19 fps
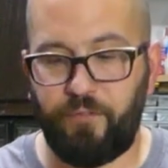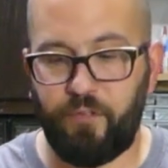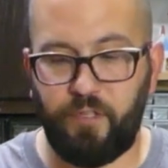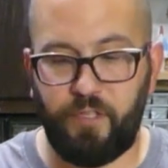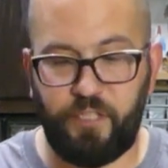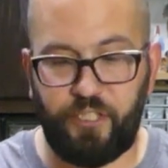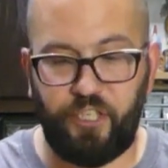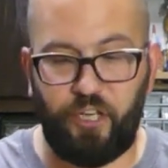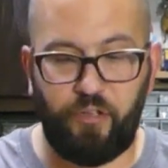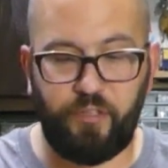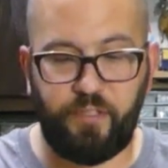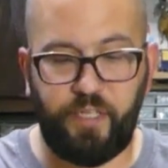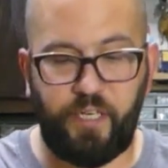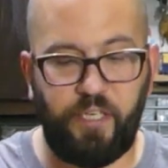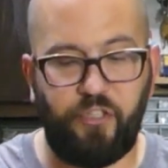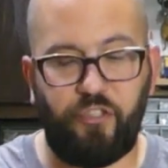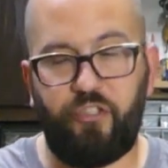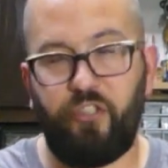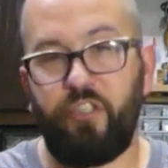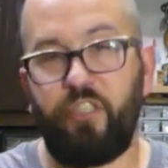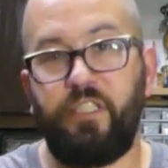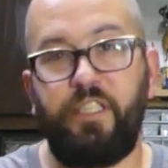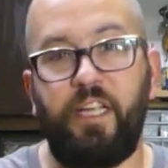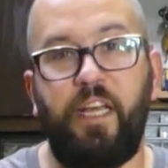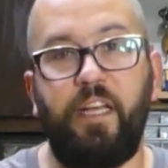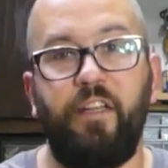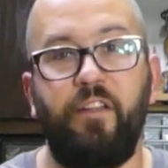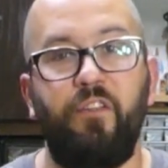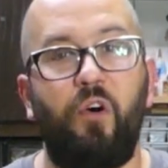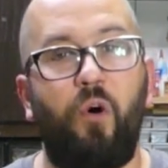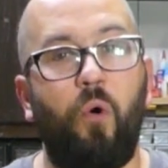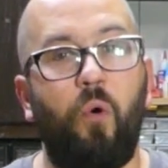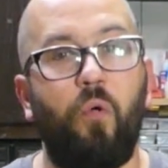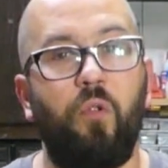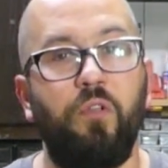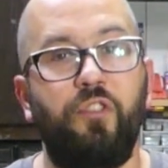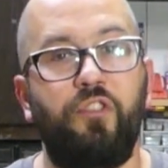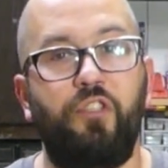So the gel stain just stayed in the
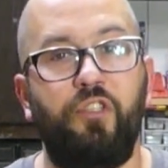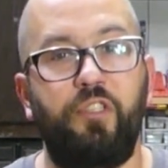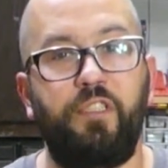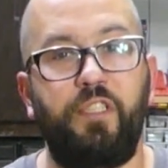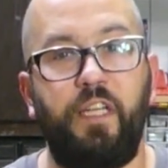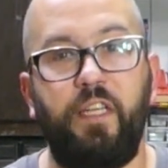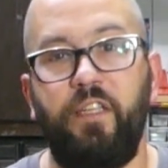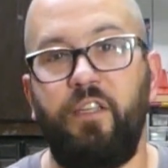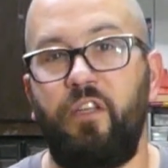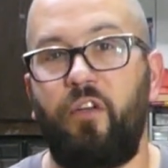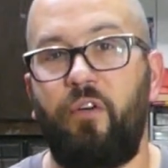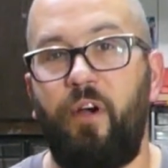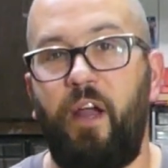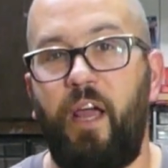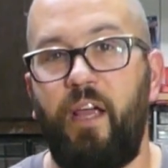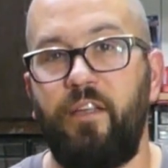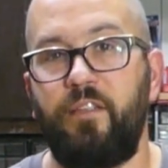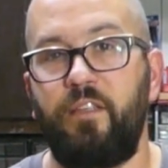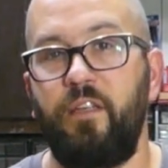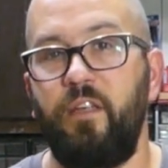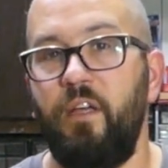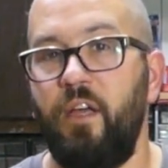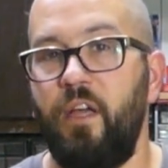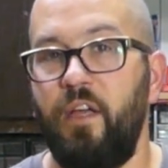holes, just stayed in the cracks.